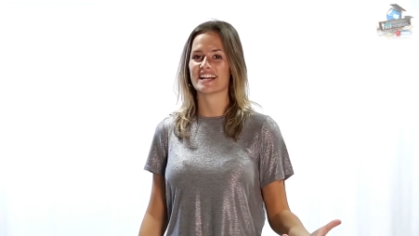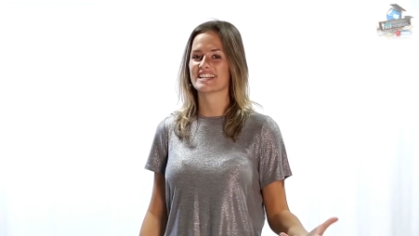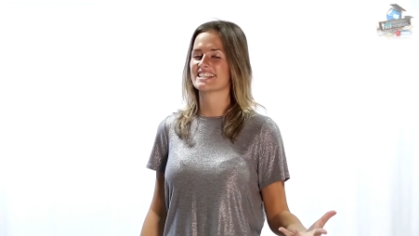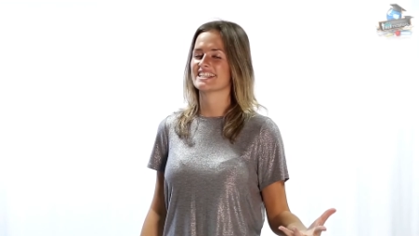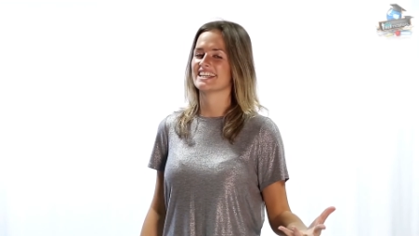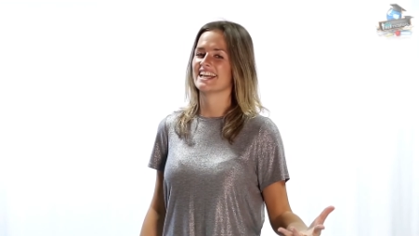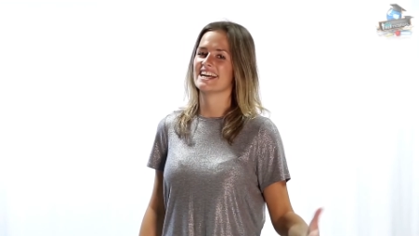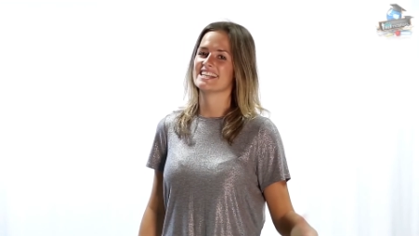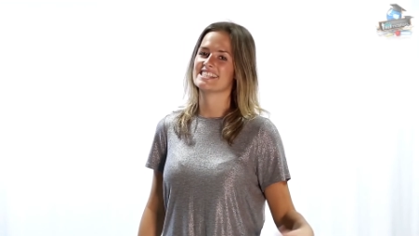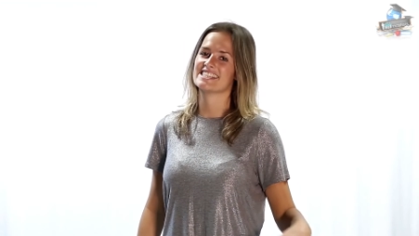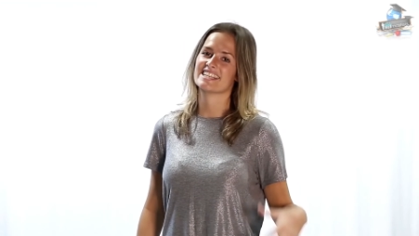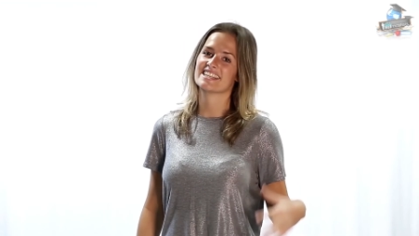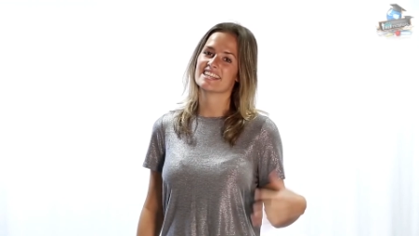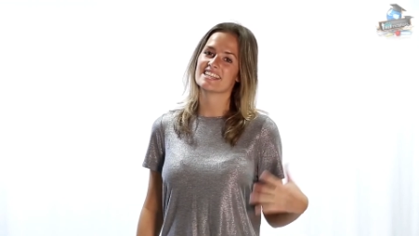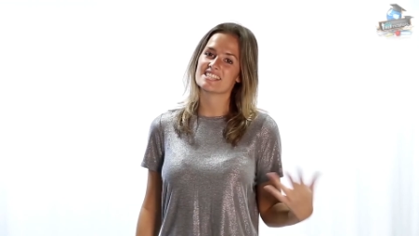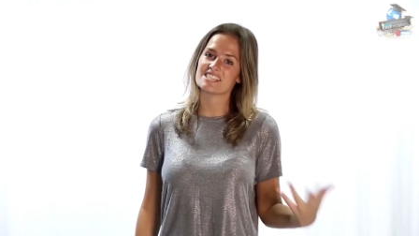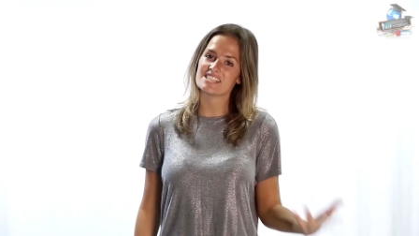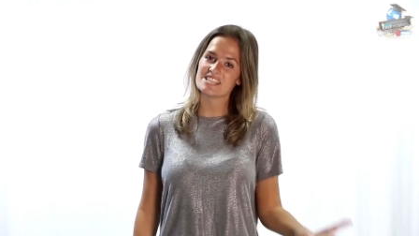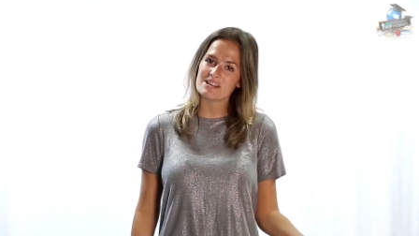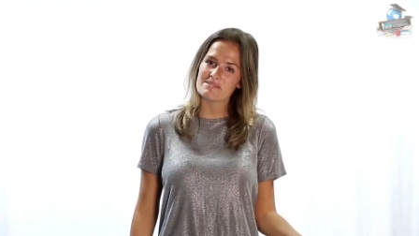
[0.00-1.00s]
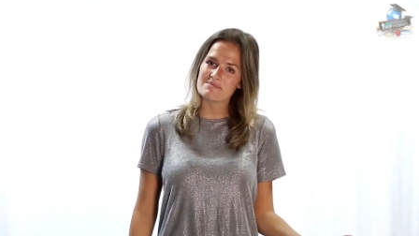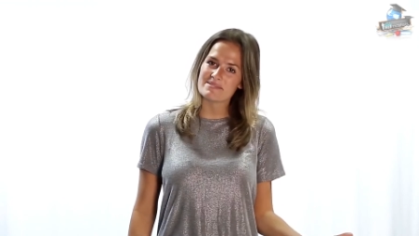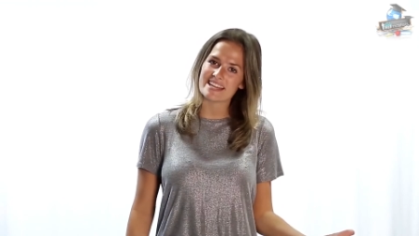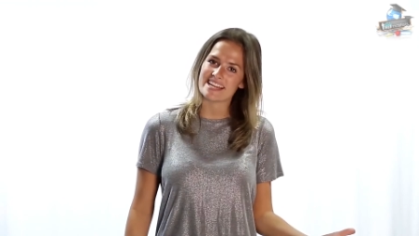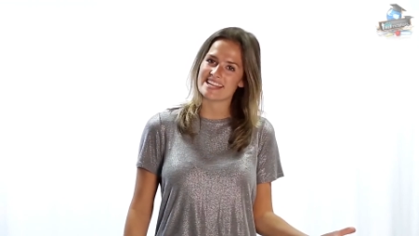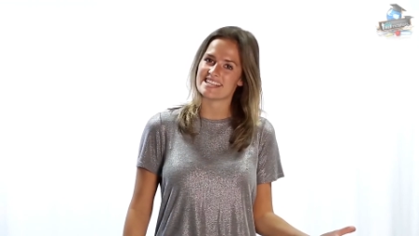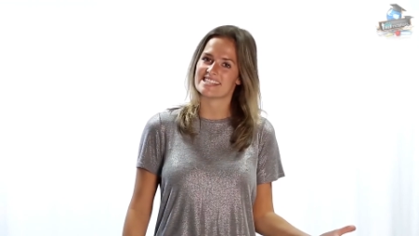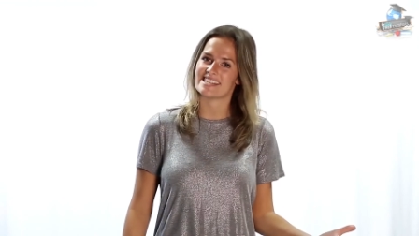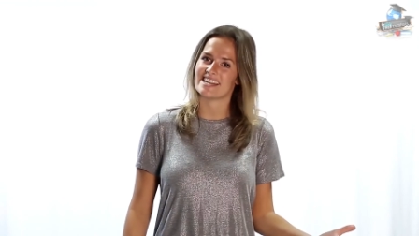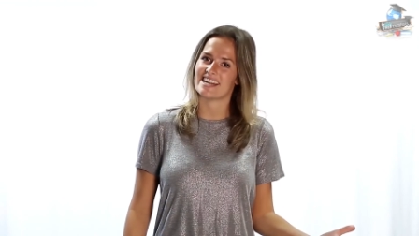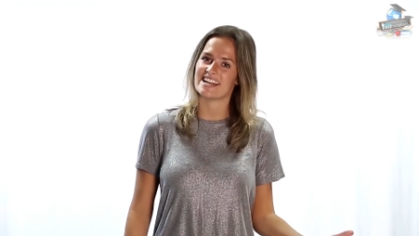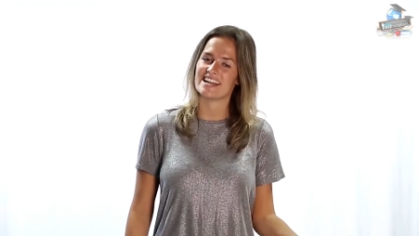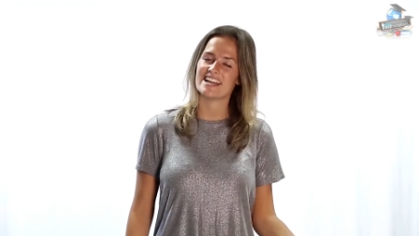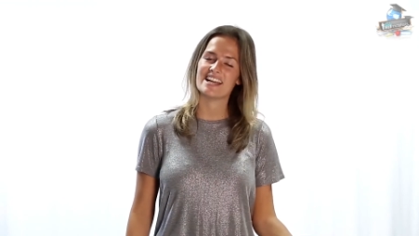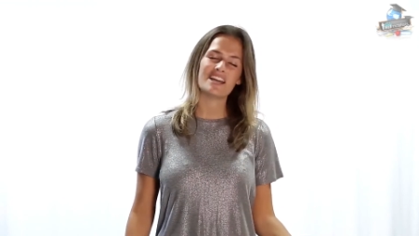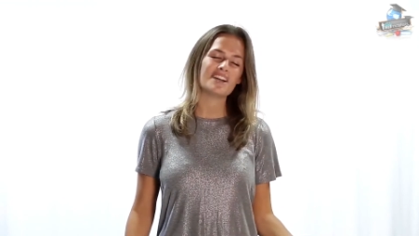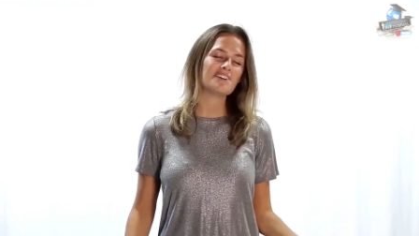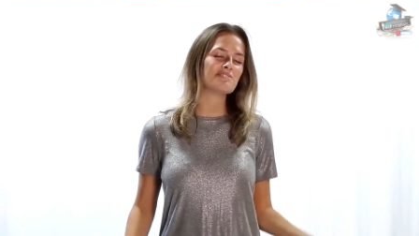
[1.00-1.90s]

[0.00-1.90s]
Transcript: rationalising the denominator,